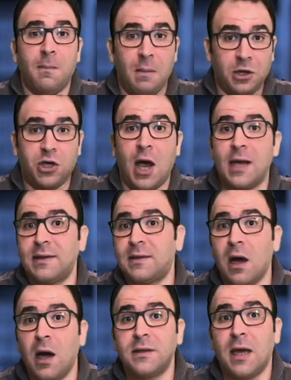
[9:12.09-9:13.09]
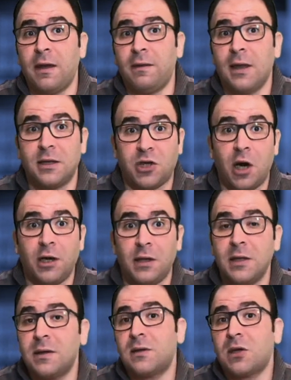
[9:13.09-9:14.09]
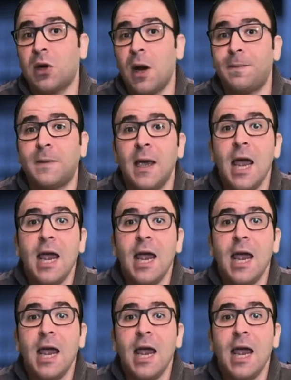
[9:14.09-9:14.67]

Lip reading: much as signs in the Chinese script